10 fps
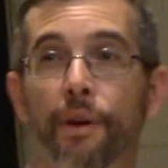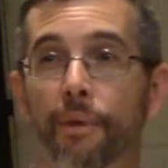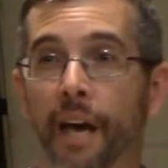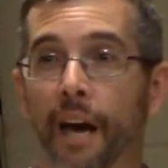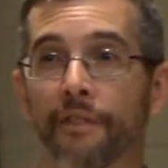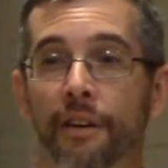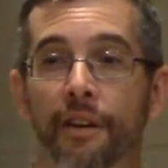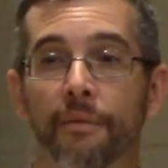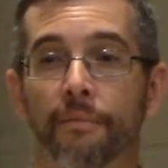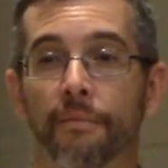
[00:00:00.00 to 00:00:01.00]
we have in
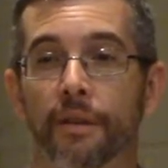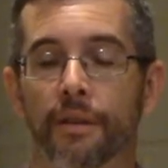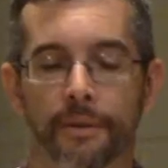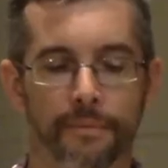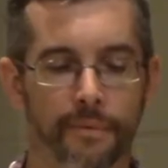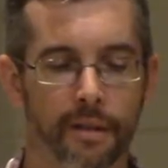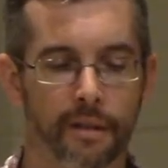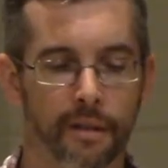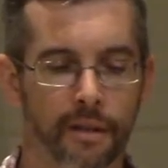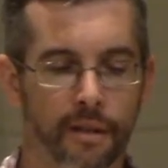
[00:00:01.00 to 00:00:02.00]
Him.
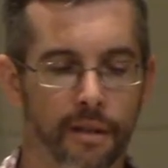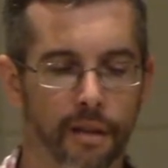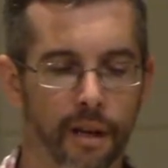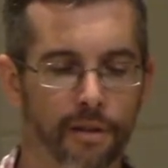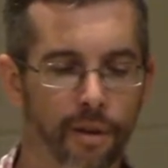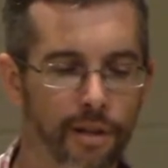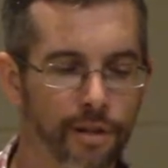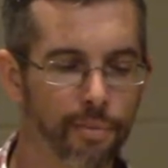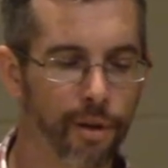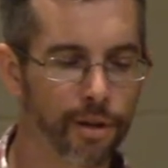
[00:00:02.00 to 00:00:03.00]
And so I
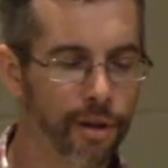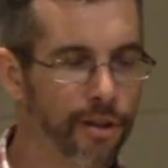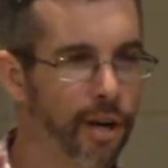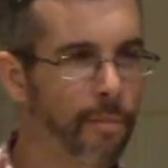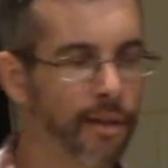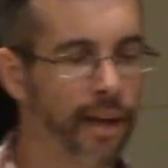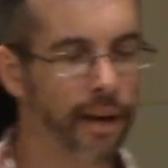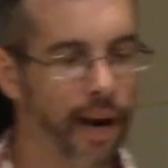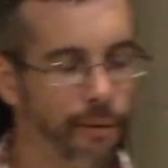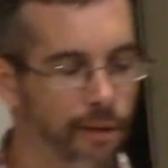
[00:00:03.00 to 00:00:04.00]
just want you to think about that. And
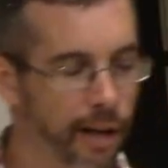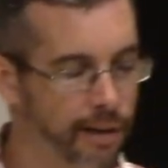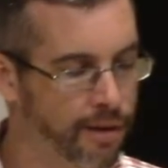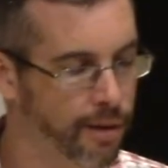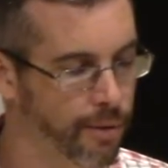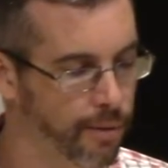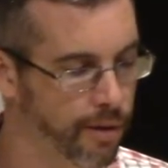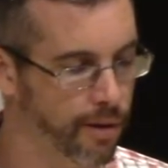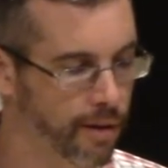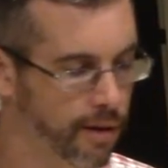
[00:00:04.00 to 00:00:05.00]
I would like to
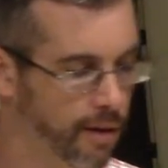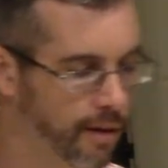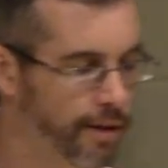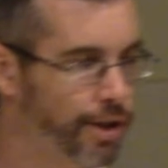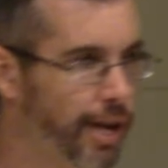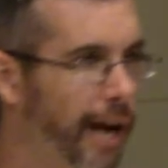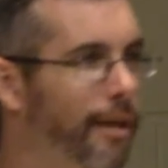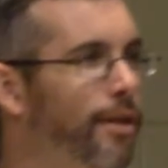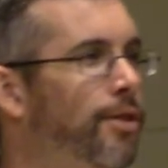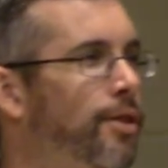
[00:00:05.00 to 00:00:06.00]

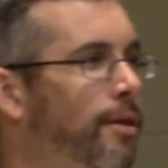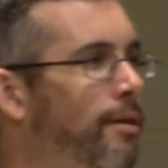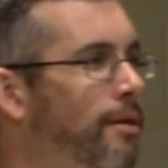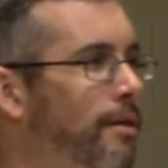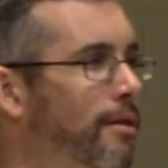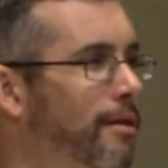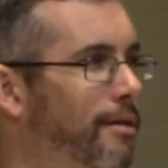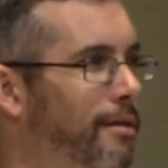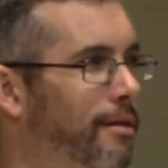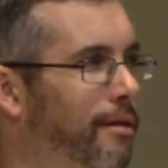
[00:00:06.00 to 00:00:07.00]
challenge you
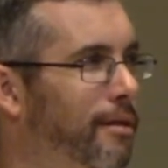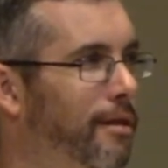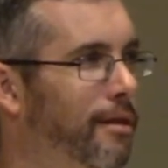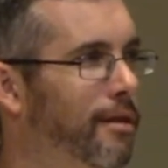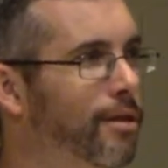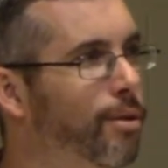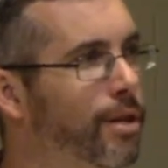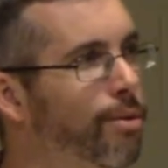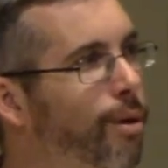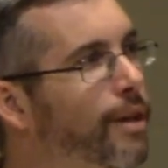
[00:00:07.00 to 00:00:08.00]
to a
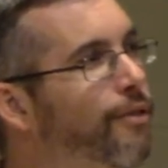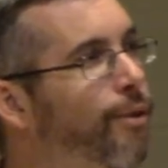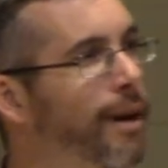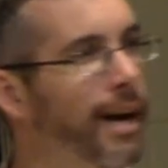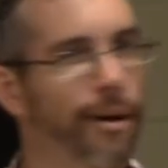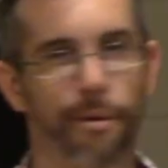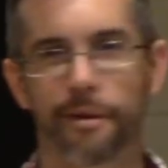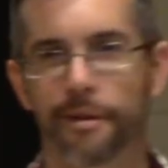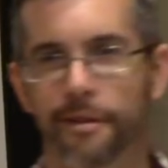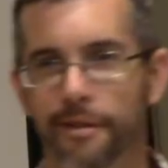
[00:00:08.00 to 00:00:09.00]
24
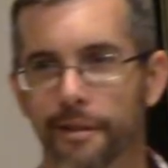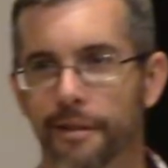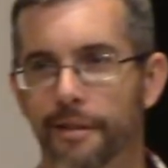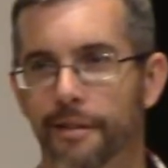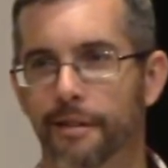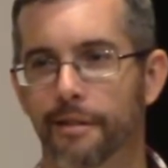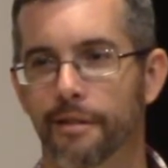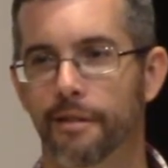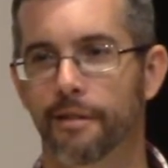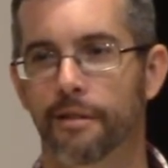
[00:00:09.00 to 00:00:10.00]
hour,
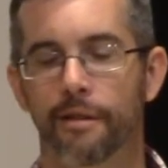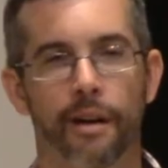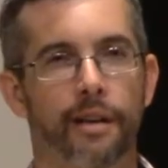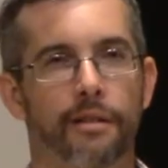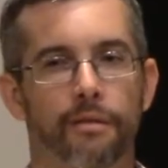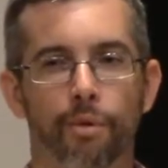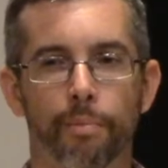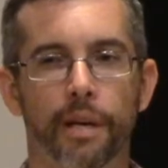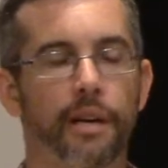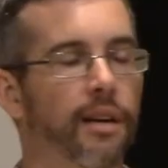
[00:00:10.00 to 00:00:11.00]
all right, we'll
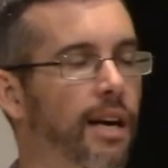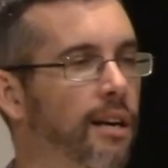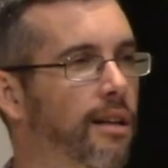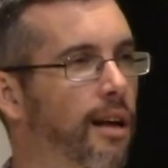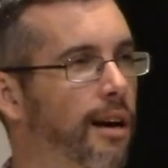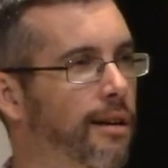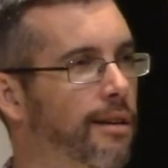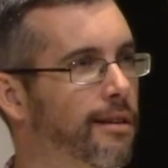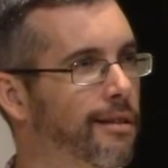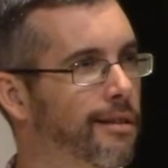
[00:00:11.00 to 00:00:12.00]
begin at 9 o'clock,
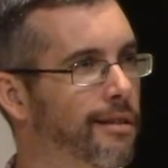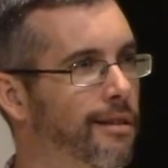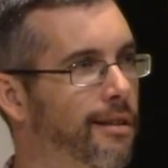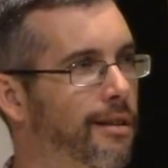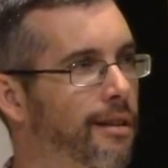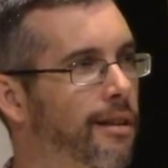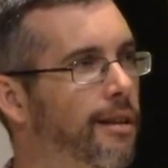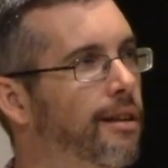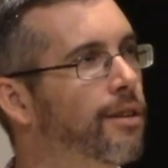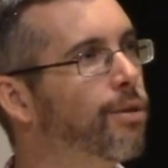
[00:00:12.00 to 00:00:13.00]

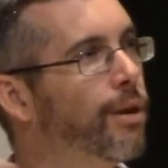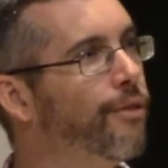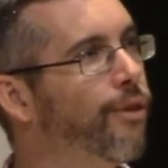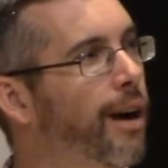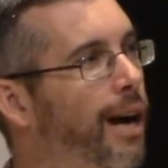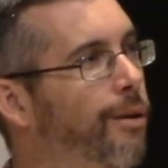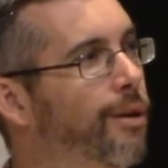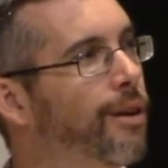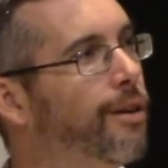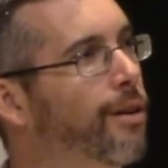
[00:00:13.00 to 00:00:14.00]
24
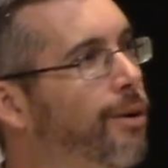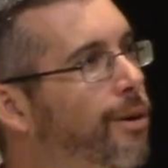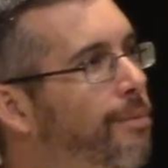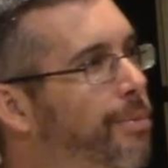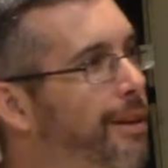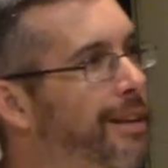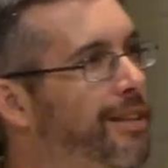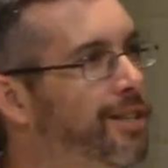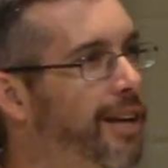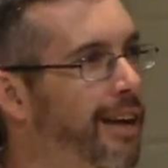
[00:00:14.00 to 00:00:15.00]
hour no
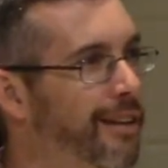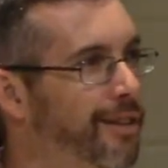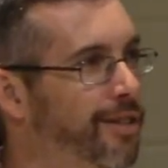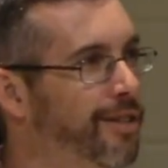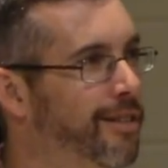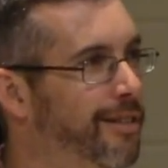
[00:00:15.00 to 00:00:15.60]
complaining challenge.